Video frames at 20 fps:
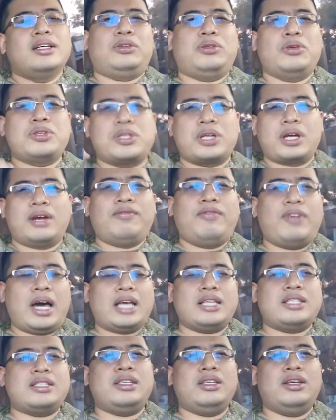to serve
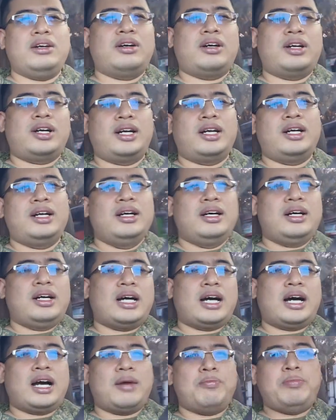as your
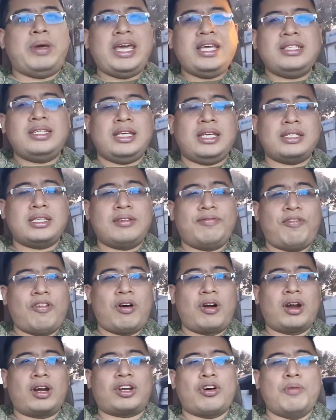basis
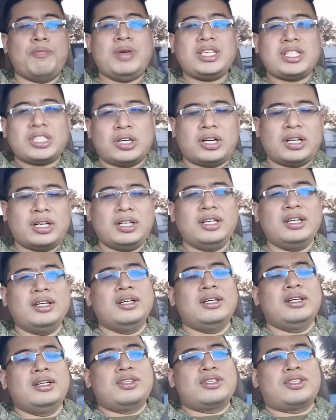for commission.
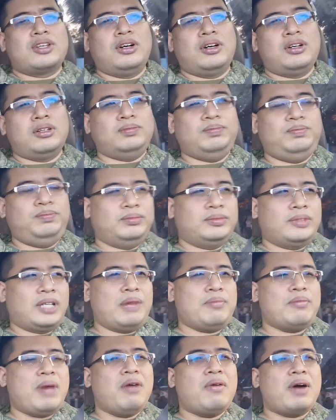So,
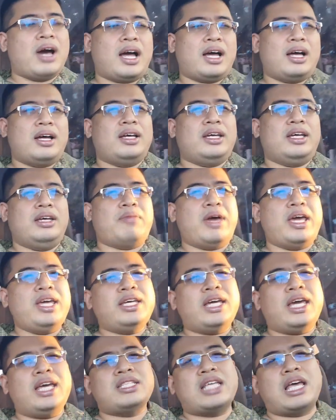halimbawa, in my
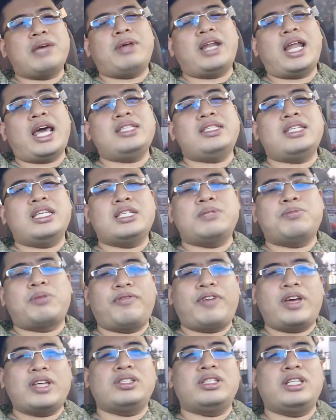case, I'm a licensed
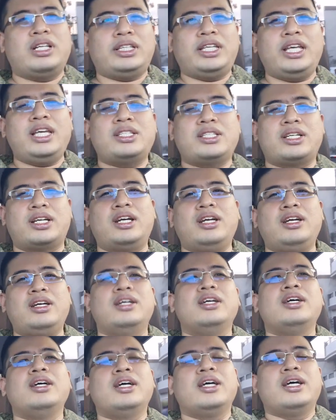professional teacher
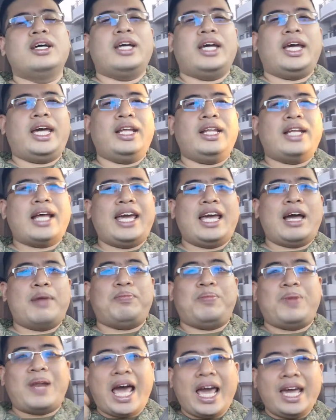and I
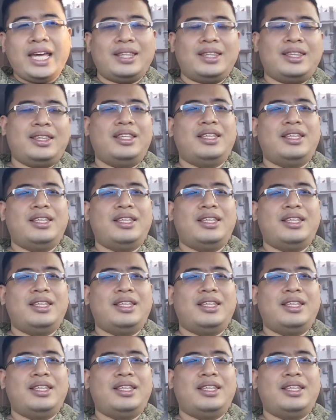applied